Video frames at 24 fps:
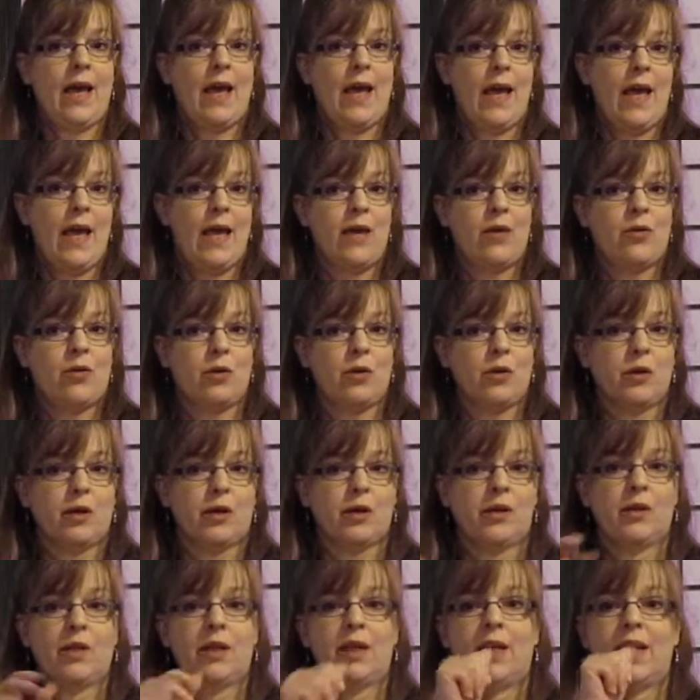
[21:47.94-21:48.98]

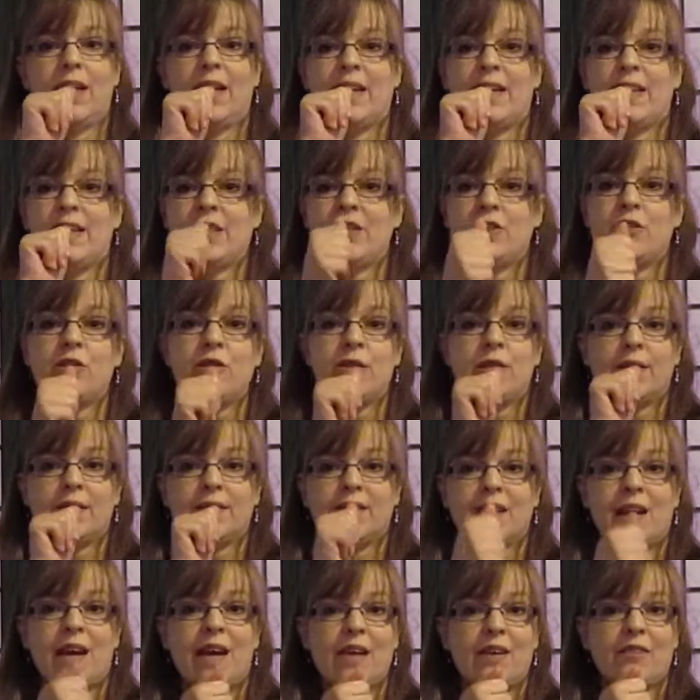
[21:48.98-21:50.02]
Acorn, and then do the
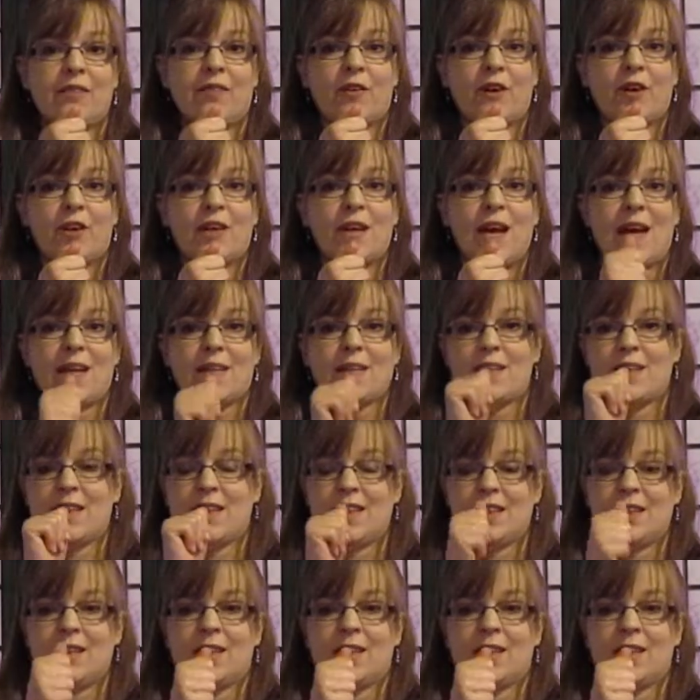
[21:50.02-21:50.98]
sign for nut.